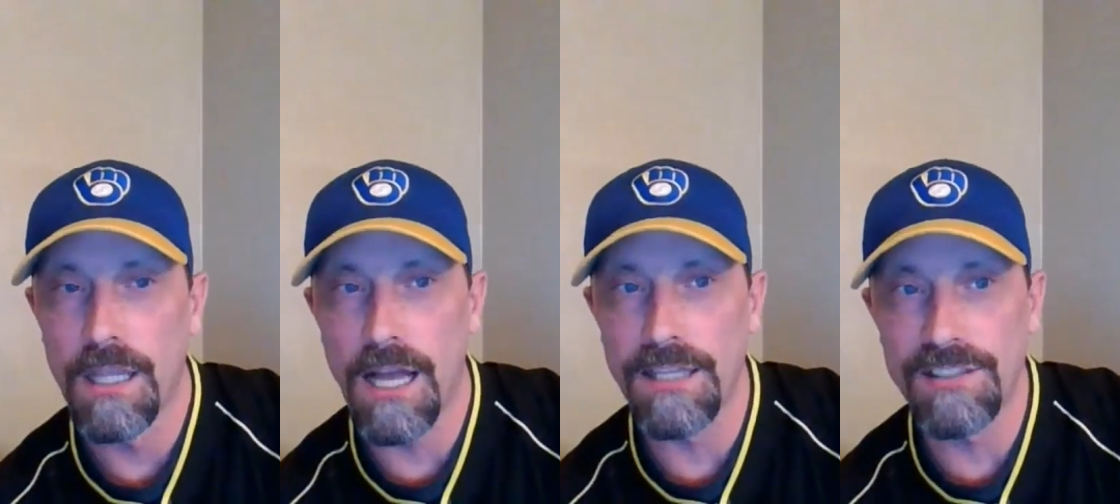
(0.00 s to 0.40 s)

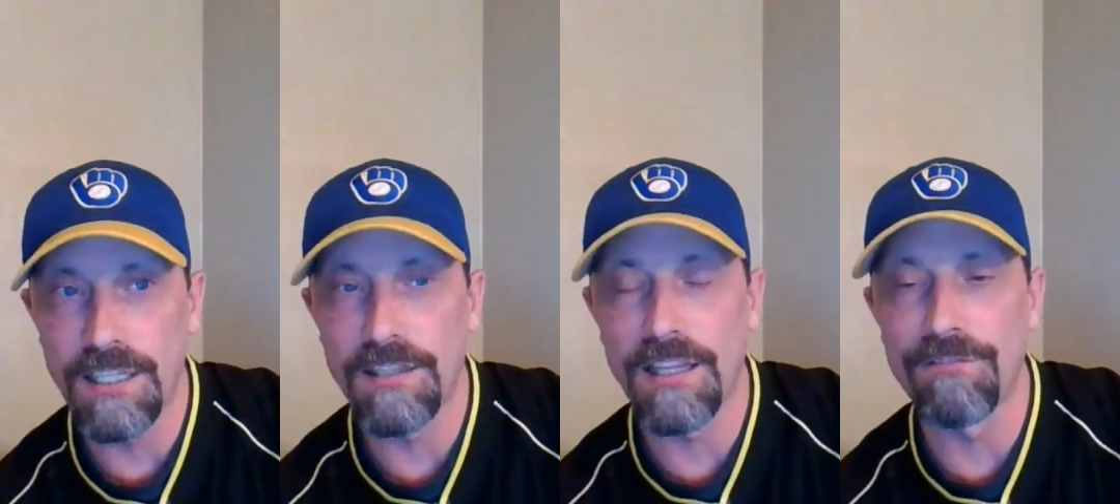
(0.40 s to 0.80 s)
I
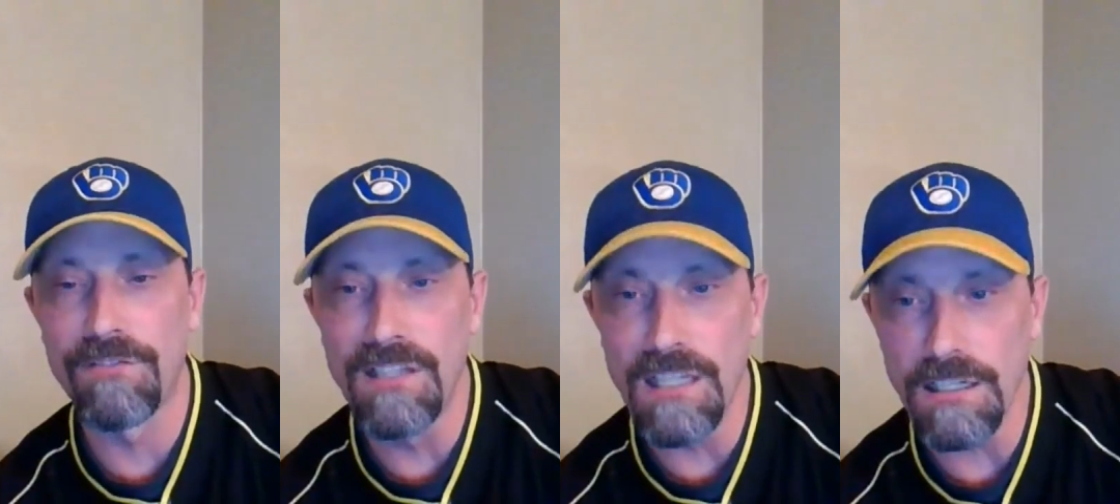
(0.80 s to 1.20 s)
said they
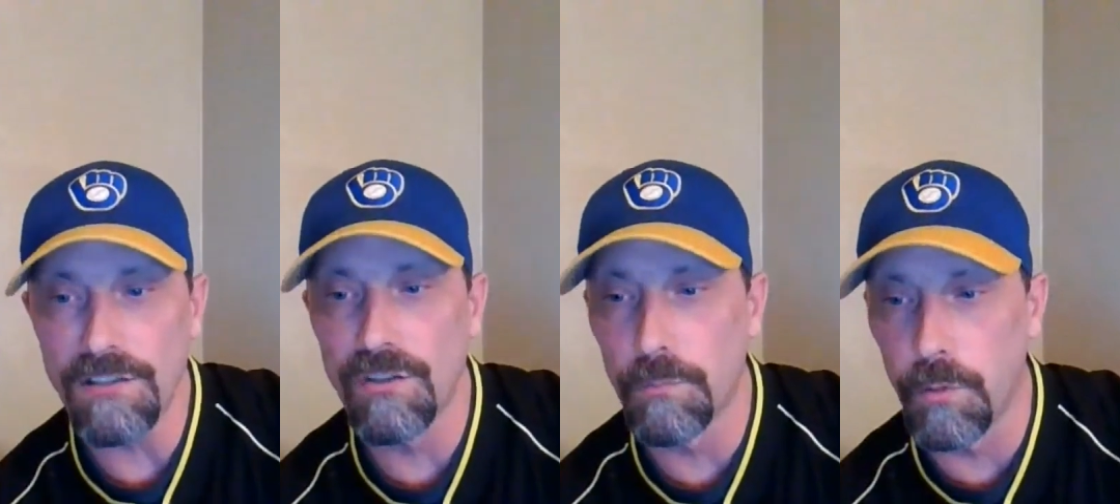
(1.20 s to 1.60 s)

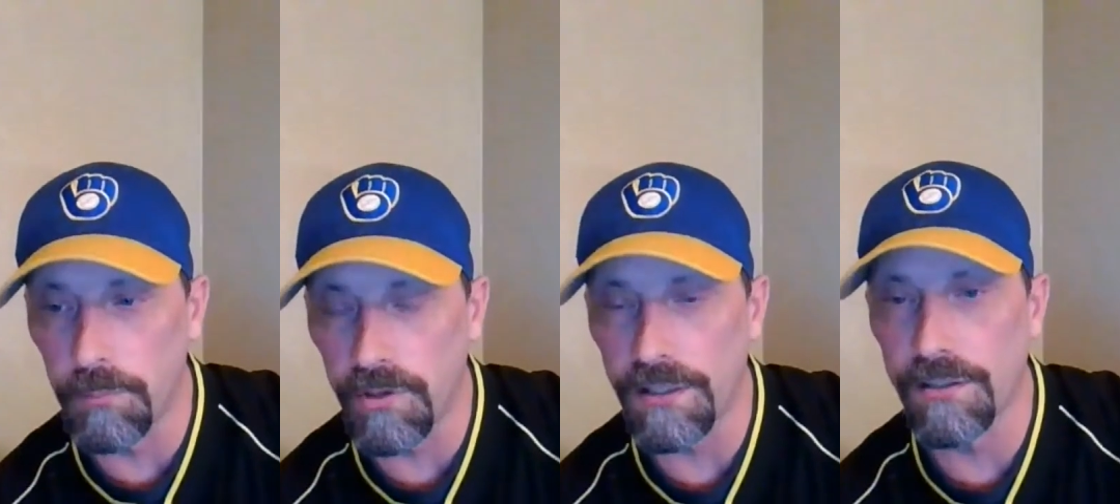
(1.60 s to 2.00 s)
need to put
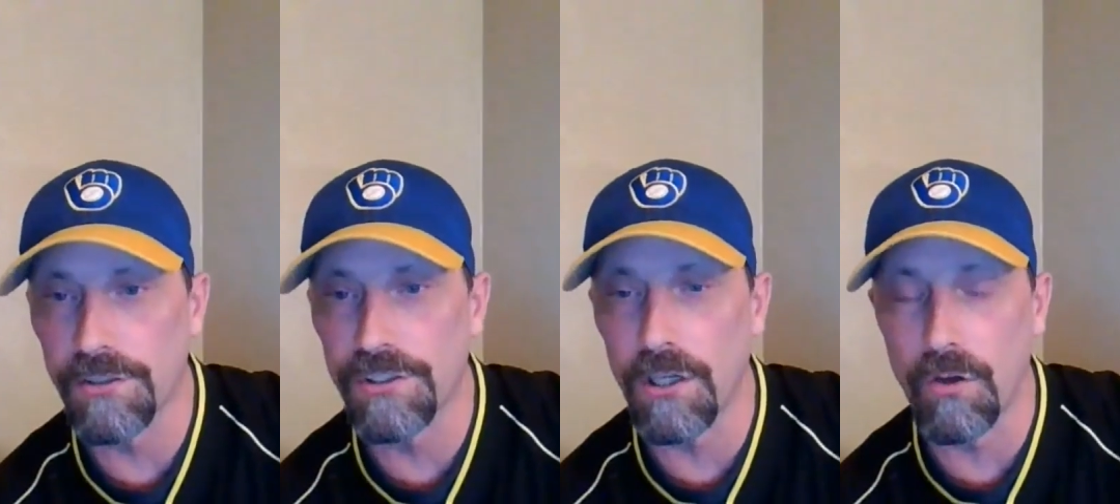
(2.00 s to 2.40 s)

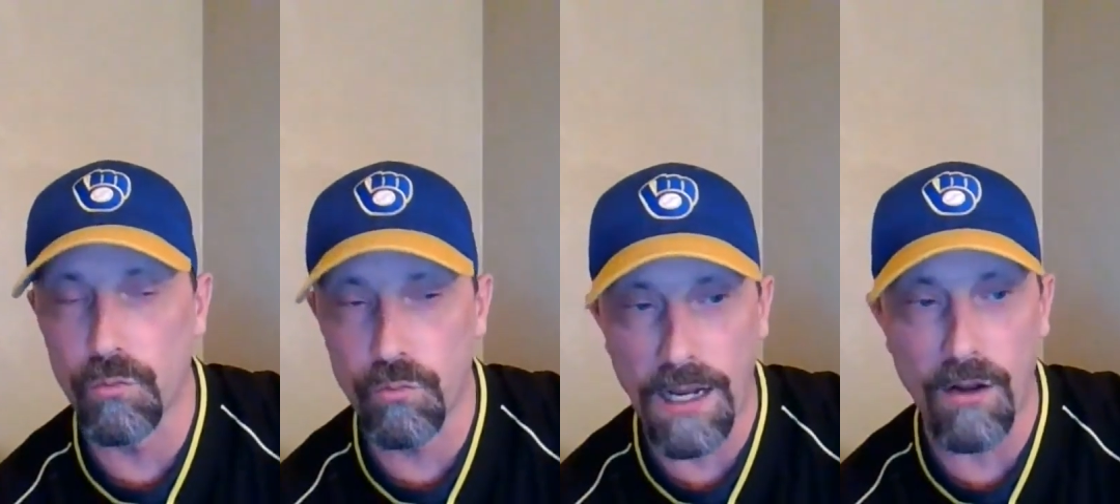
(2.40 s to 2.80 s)
players
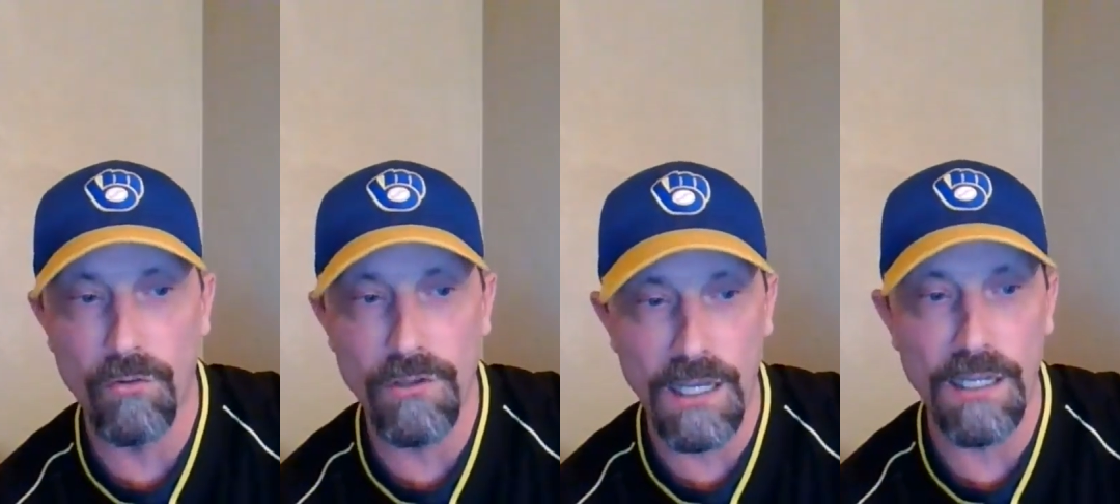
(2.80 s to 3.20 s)

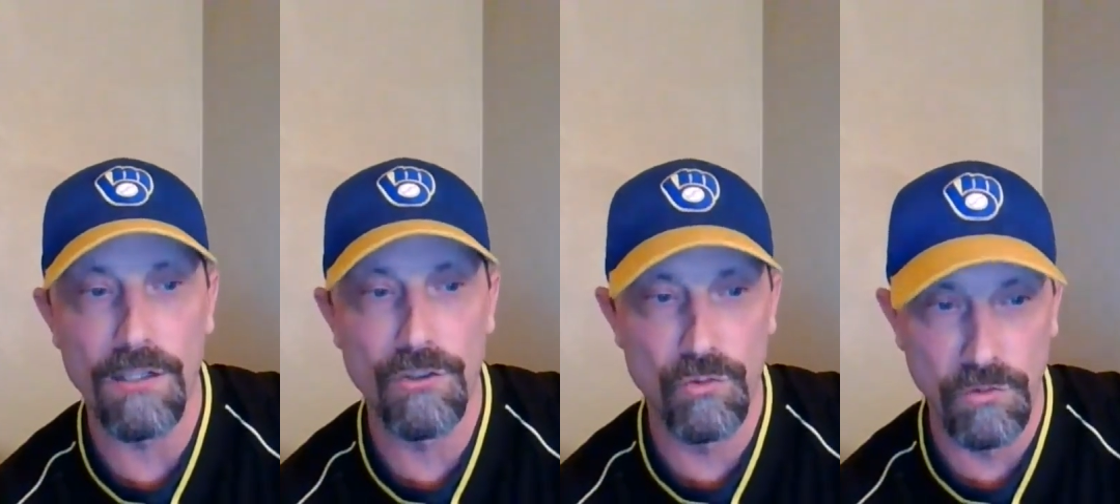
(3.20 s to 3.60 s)
around
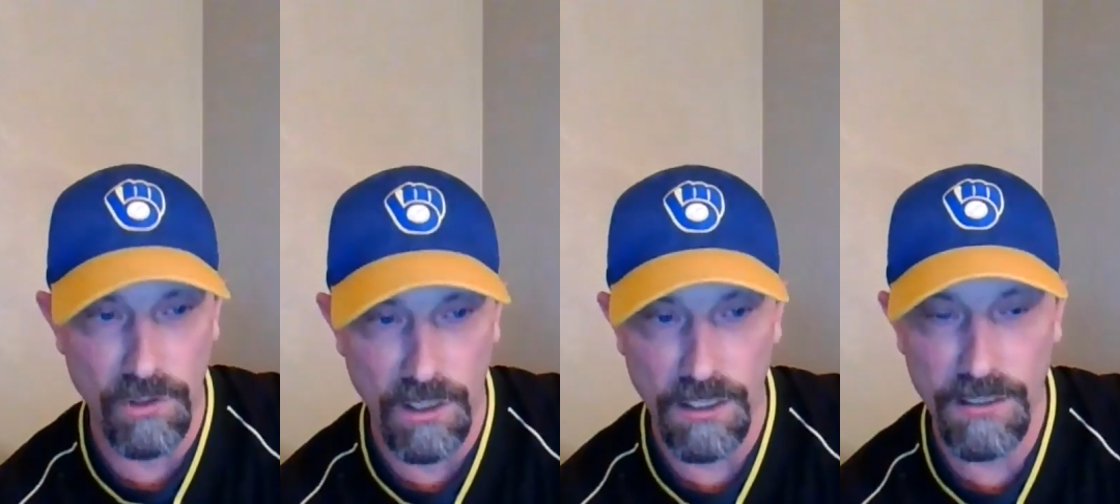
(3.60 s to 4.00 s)
Andrew
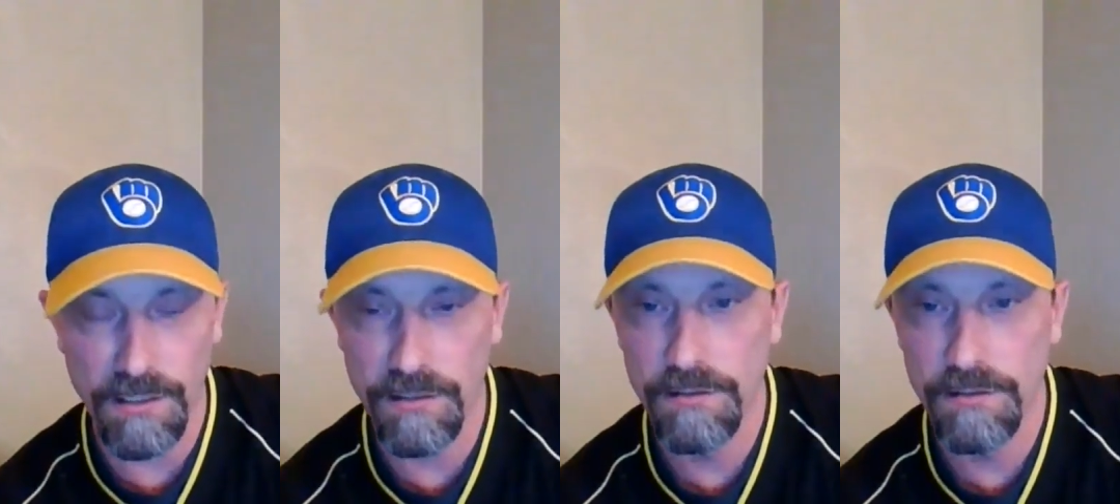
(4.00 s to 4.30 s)
Luck.